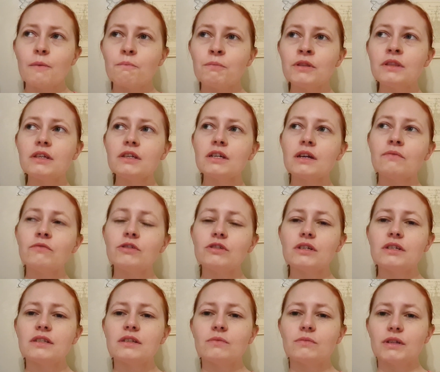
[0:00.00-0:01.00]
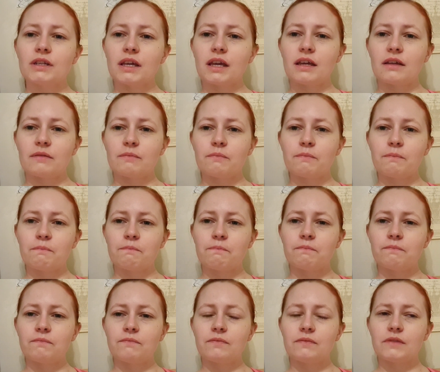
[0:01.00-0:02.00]
But the general gist I want to get
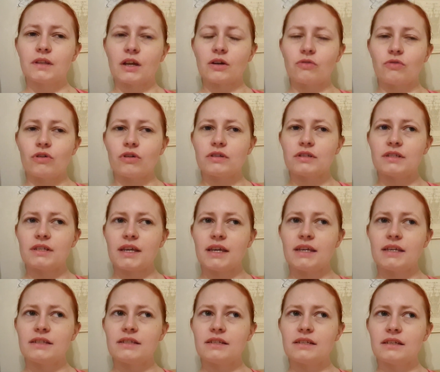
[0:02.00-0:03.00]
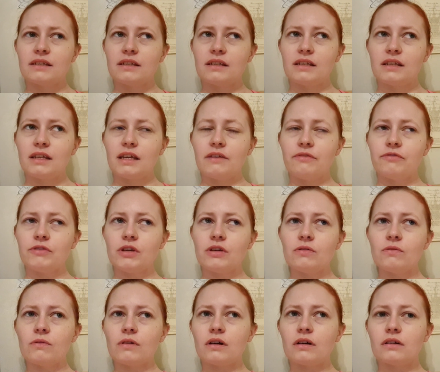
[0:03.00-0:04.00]
across is, if
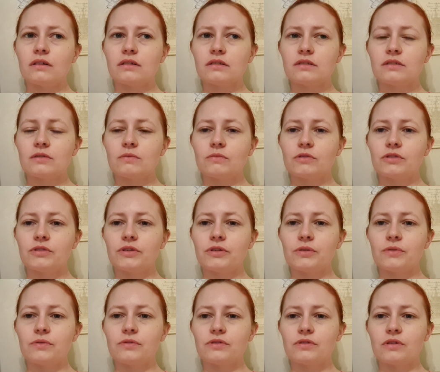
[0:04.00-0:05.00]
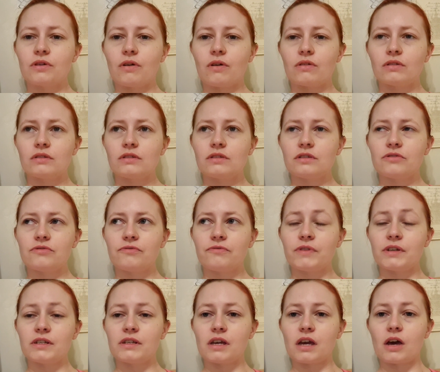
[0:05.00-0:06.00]
you are someone who's got
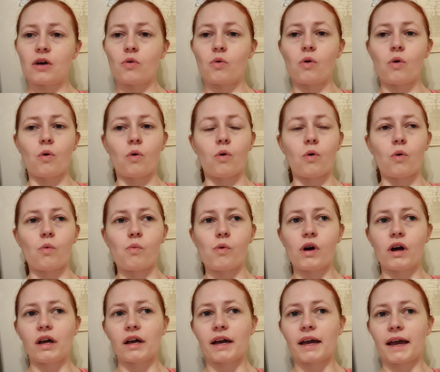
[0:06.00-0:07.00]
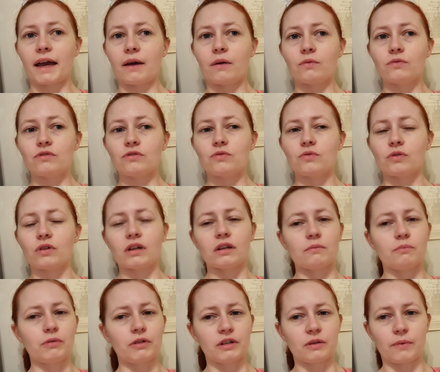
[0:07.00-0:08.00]
physio or workouts or kind
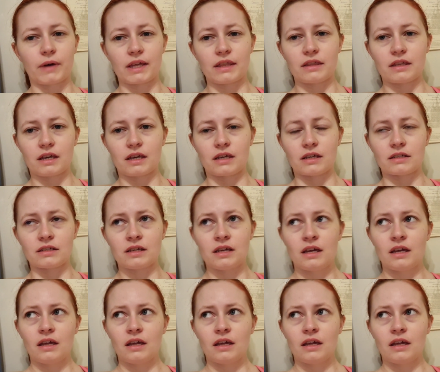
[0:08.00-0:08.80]
of body weight things,